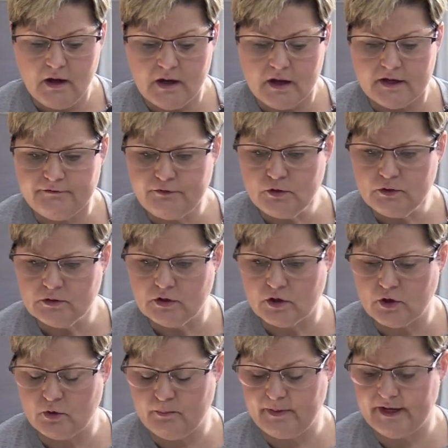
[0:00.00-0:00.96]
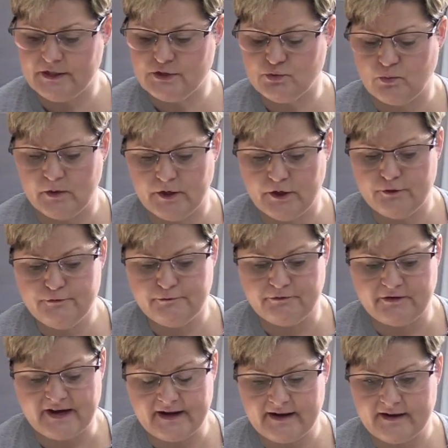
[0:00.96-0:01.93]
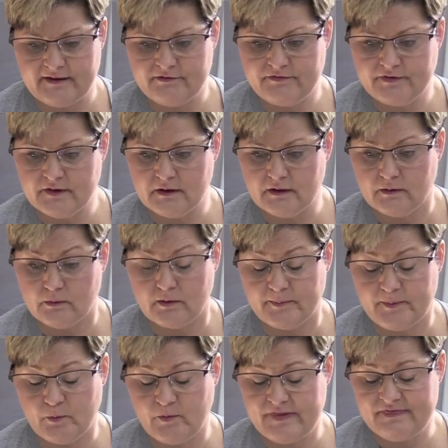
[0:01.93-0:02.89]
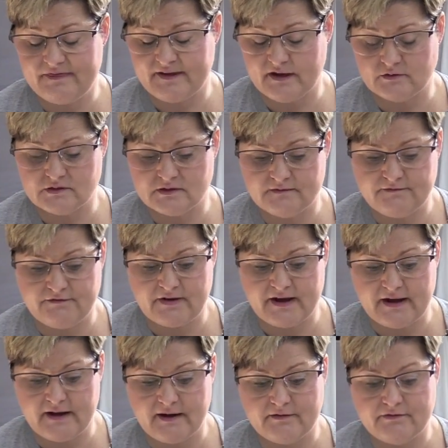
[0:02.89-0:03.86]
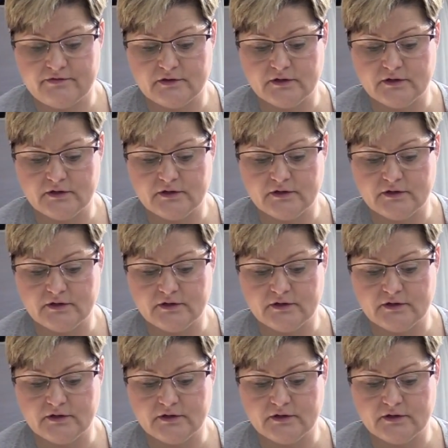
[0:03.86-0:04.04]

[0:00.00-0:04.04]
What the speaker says: If you look on page 1005,